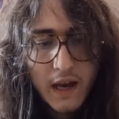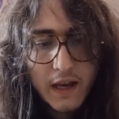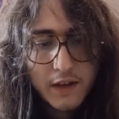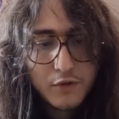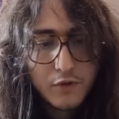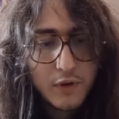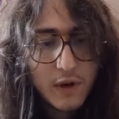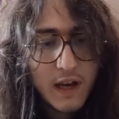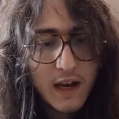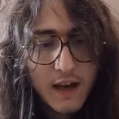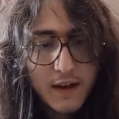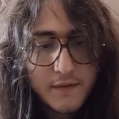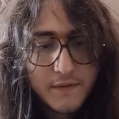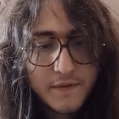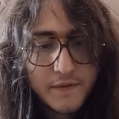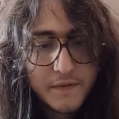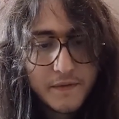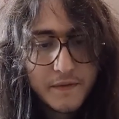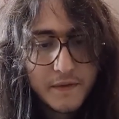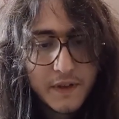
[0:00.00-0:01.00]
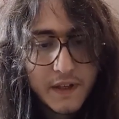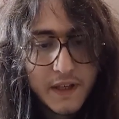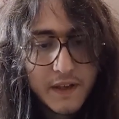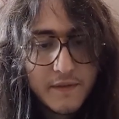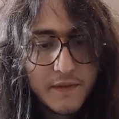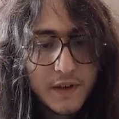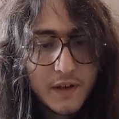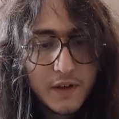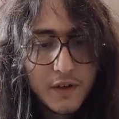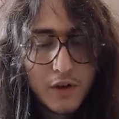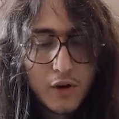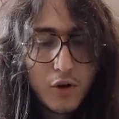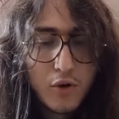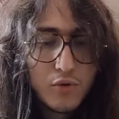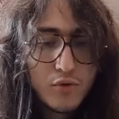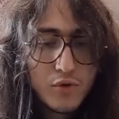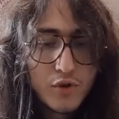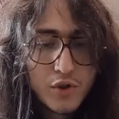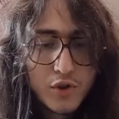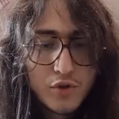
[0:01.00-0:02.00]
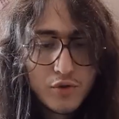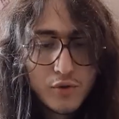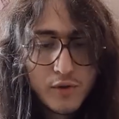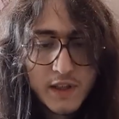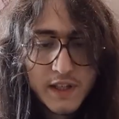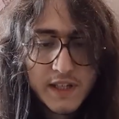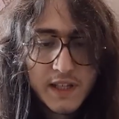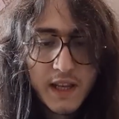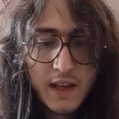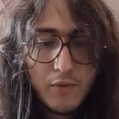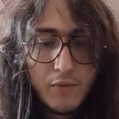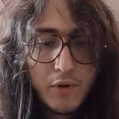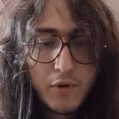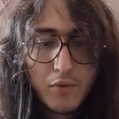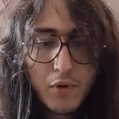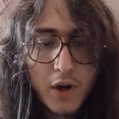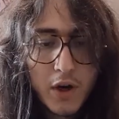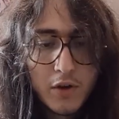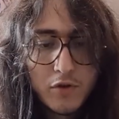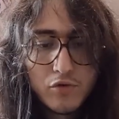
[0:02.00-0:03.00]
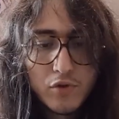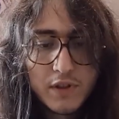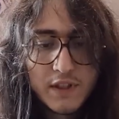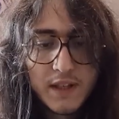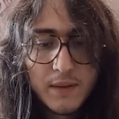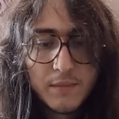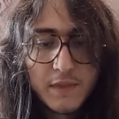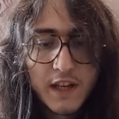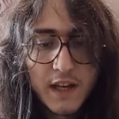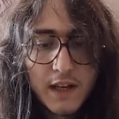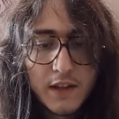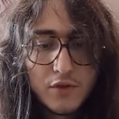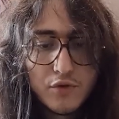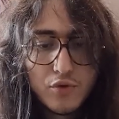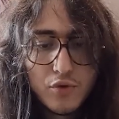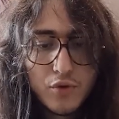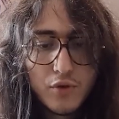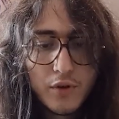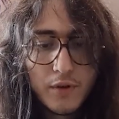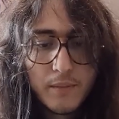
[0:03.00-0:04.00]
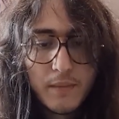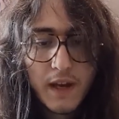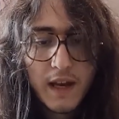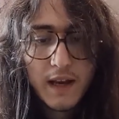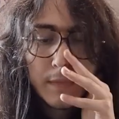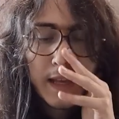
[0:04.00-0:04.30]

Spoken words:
I don't have even close to the skill required to attempt hand-drawn.